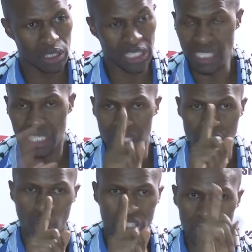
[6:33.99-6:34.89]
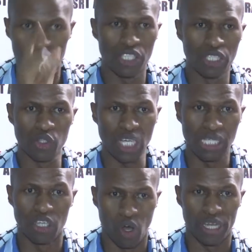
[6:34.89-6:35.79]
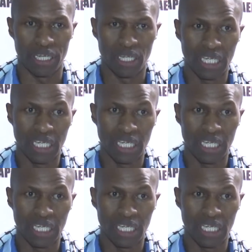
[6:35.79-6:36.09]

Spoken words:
just as it's not in Swaziland only.